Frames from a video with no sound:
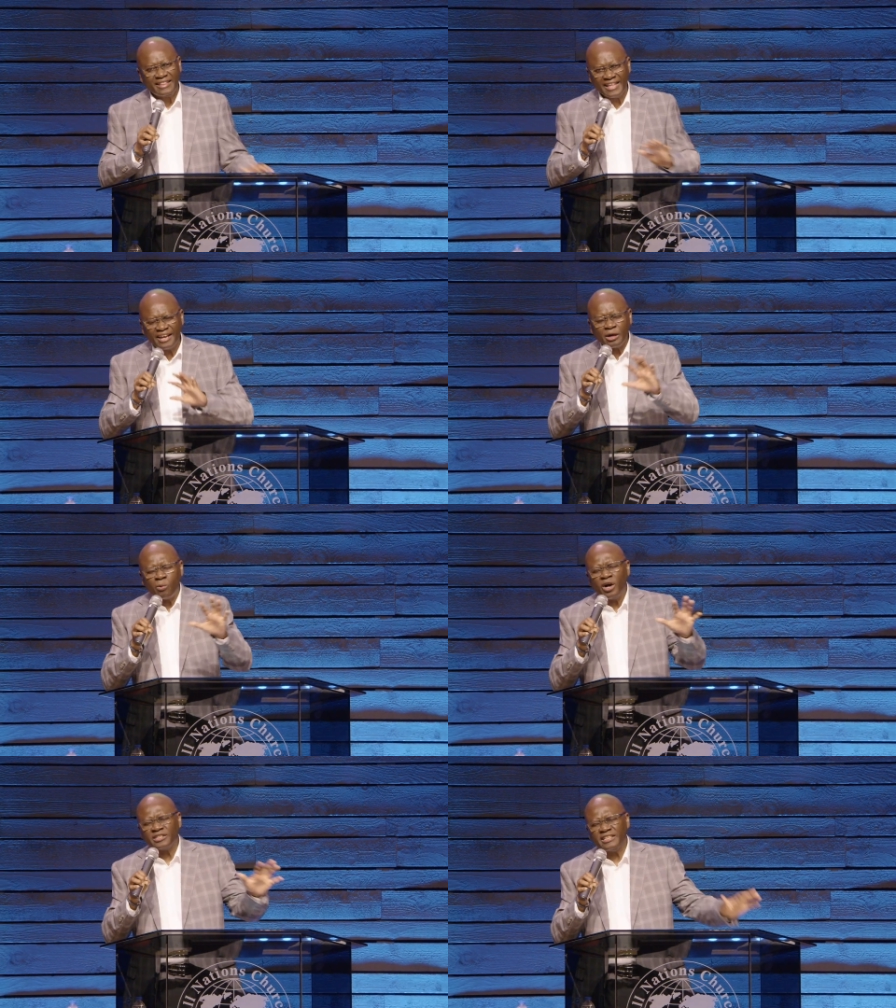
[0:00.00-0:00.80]
They're in the
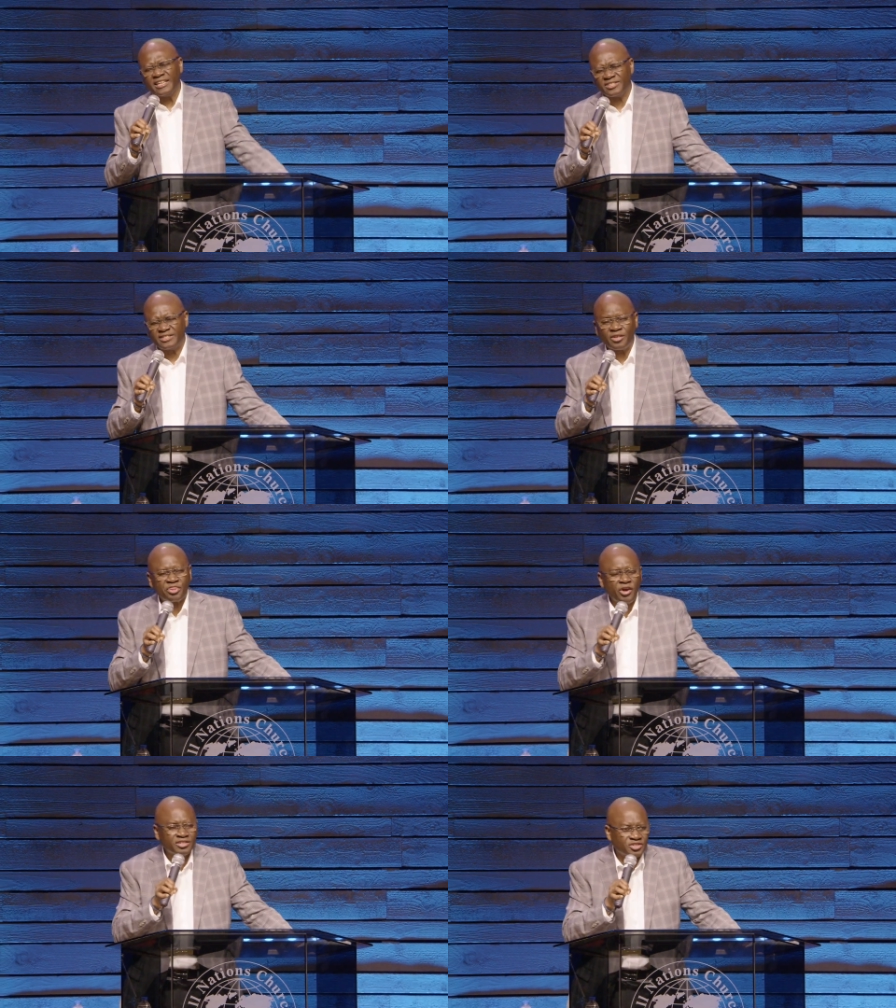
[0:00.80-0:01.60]
wilderness, they're
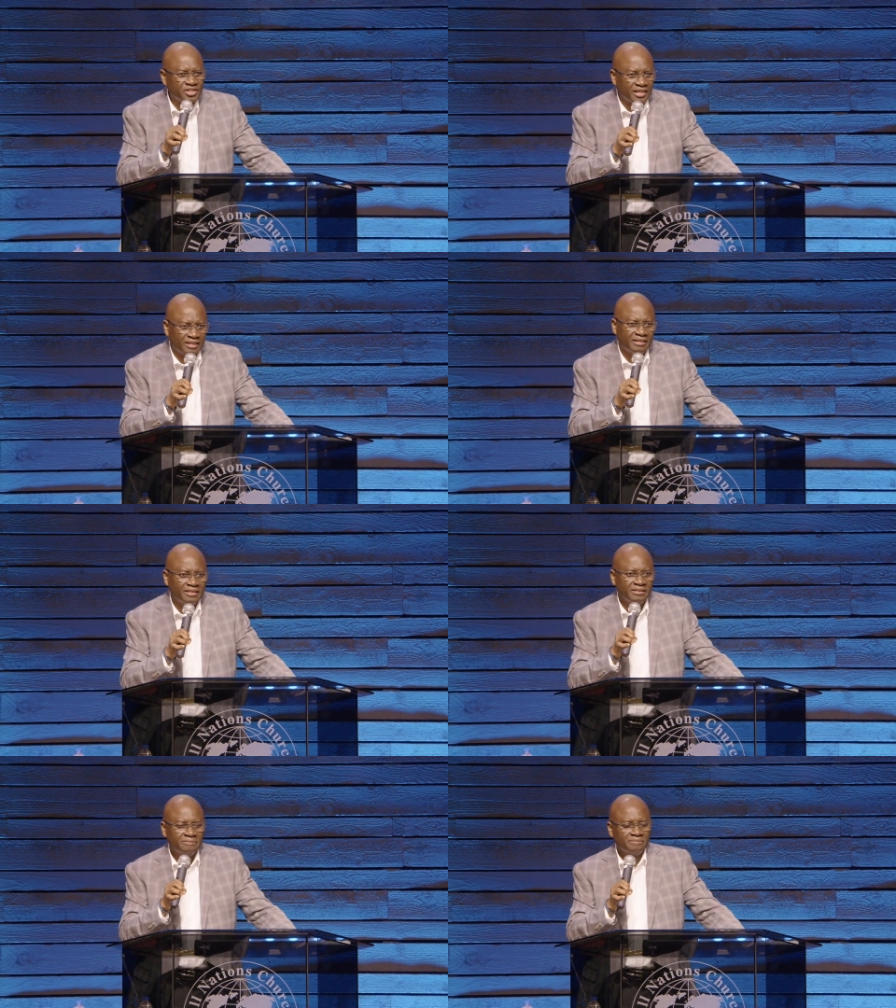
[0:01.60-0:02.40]
thirsty.
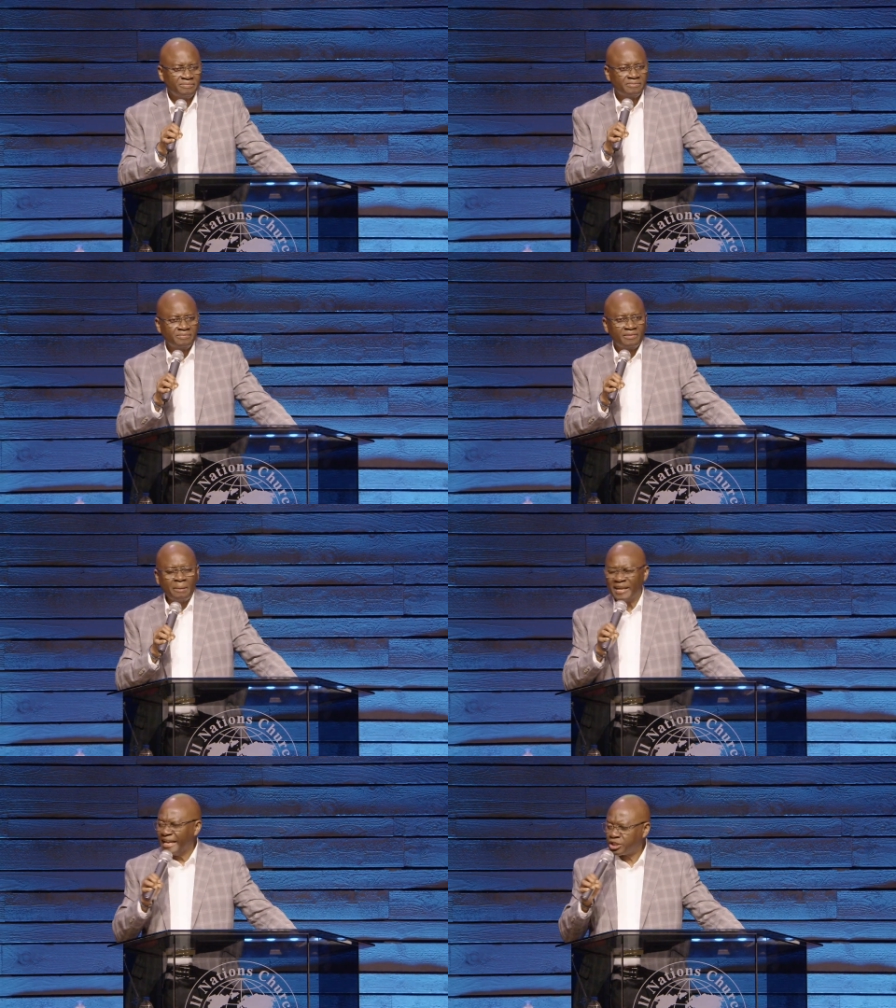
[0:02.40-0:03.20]

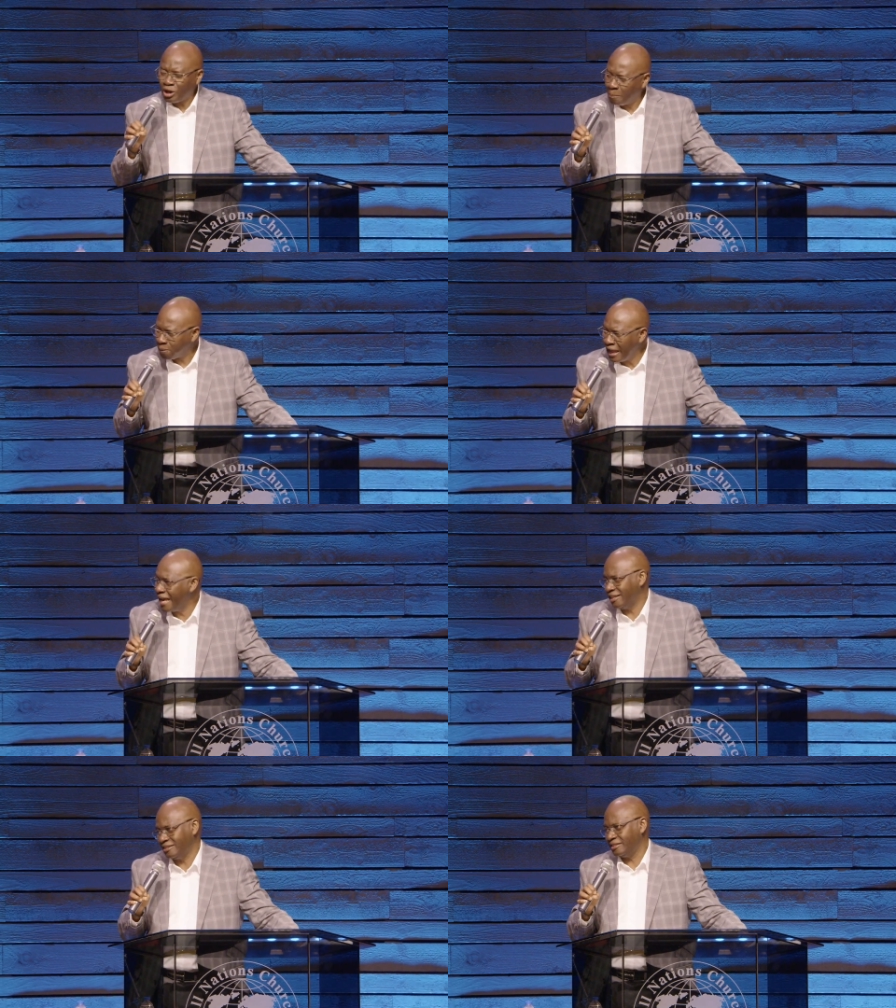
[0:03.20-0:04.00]
They begin to complain.